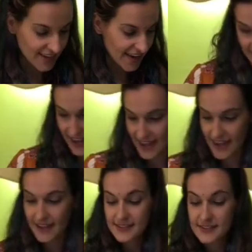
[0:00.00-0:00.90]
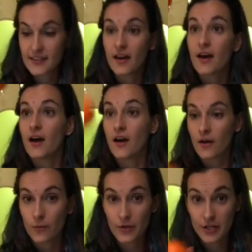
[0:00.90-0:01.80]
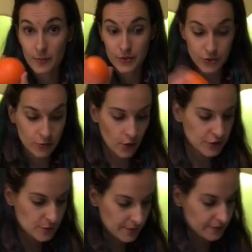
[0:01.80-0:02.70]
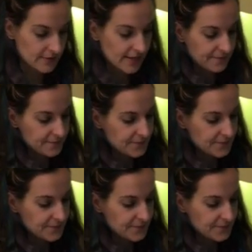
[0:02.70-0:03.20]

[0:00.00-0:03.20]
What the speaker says: Next, we're gonna put 2 orange peels in.